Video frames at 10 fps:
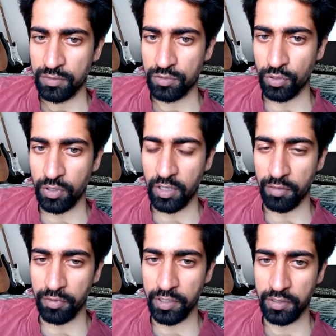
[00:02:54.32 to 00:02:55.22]
So in
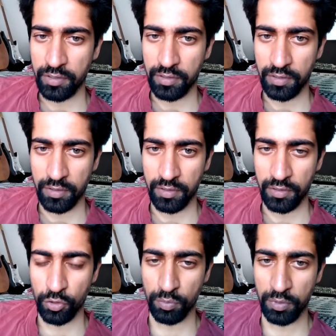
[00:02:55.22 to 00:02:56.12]
every
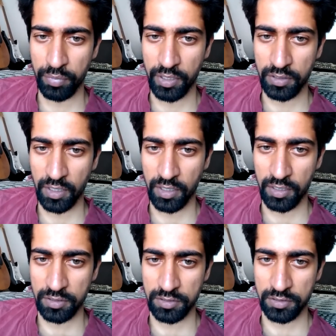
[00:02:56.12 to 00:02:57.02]
human being that
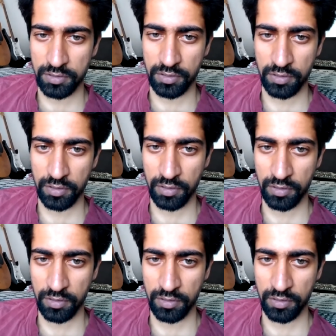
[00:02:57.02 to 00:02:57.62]
has